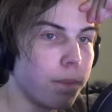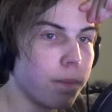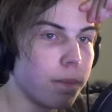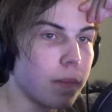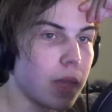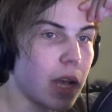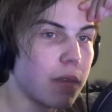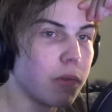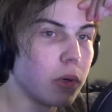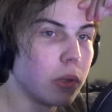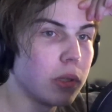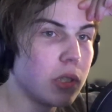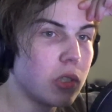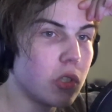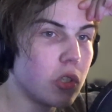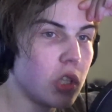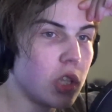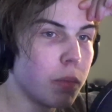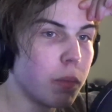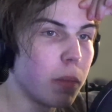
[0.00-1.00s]
I've only
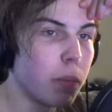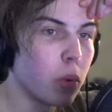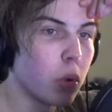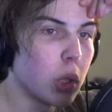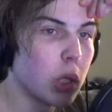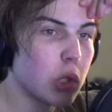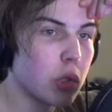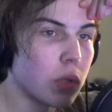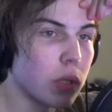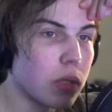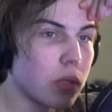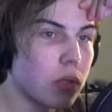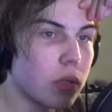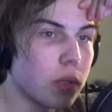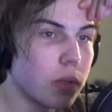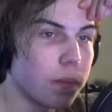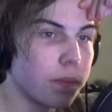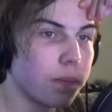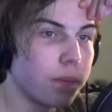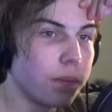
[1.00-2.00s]
seen them in portraits.
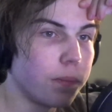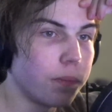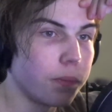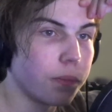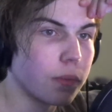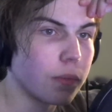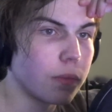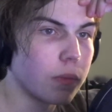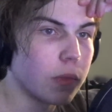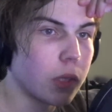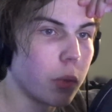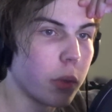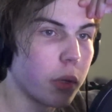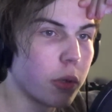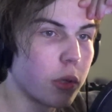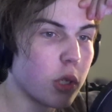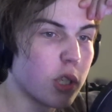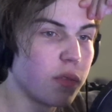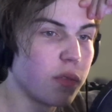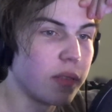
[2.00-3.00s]
What are
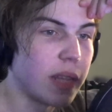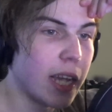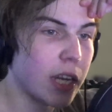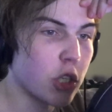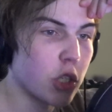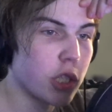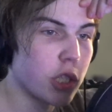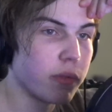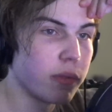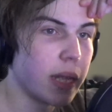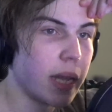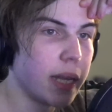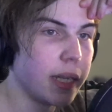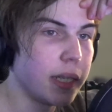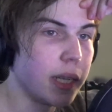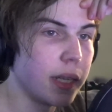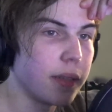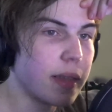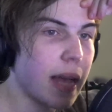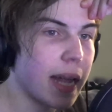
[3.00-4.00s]
those flashes of
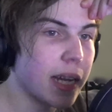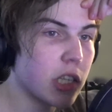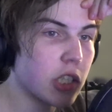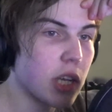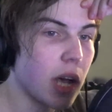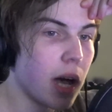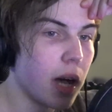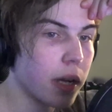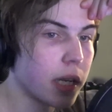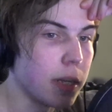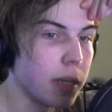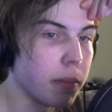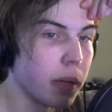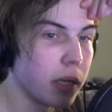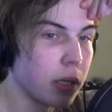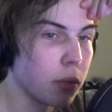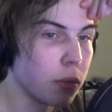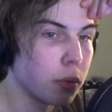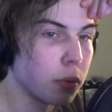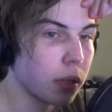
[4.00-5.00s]
lightning? That is hockey, my
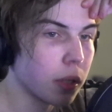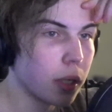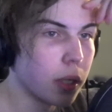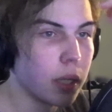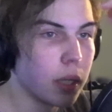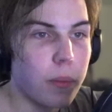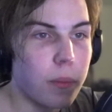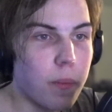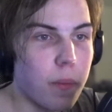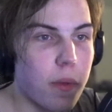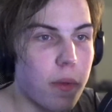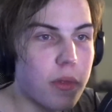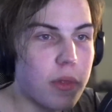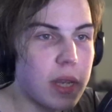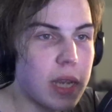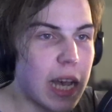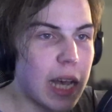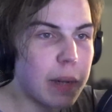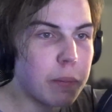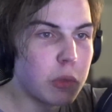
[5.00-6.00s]
dude.
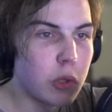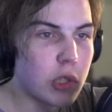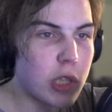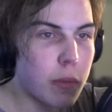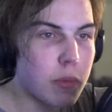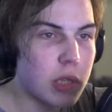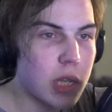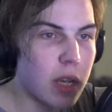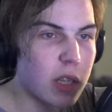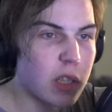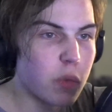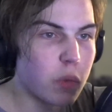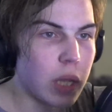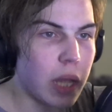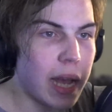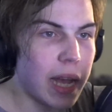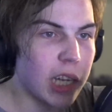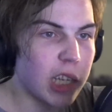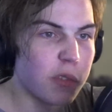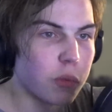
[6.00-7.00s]
The admirals themselves will
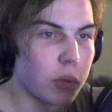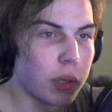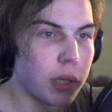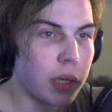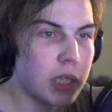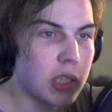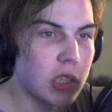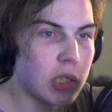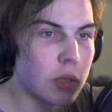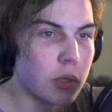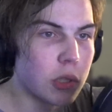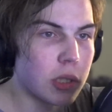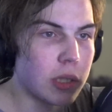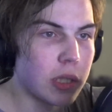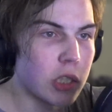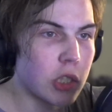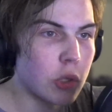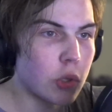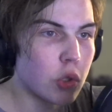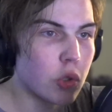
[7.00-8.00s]
act for a single
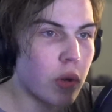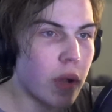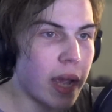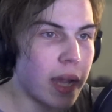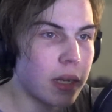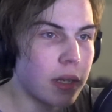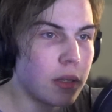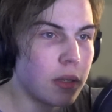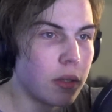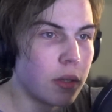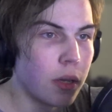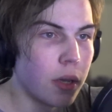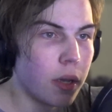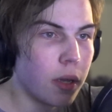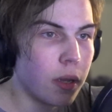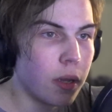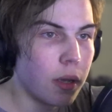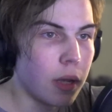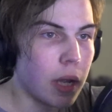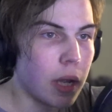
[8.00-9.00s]
celestial dragon,
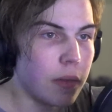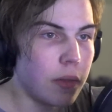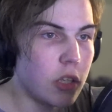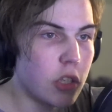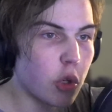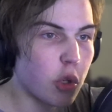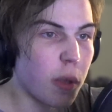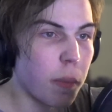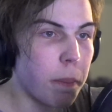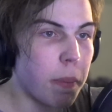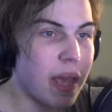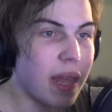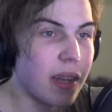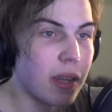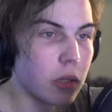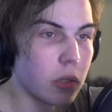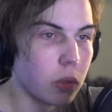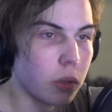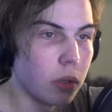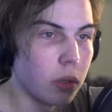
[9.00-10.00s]
and these are the
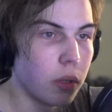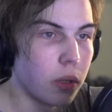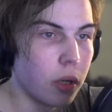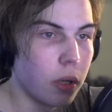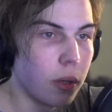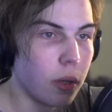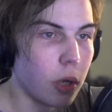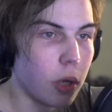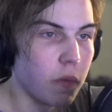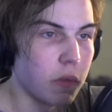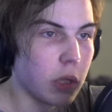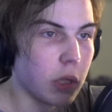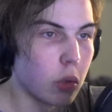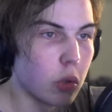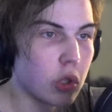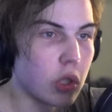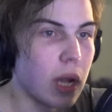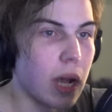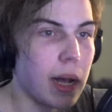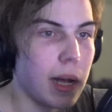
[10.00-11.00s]
pinnacle of
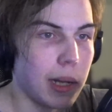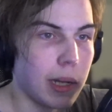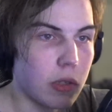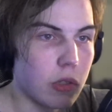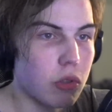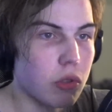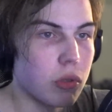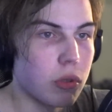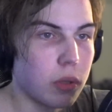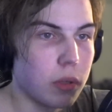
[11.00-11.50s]
those gods.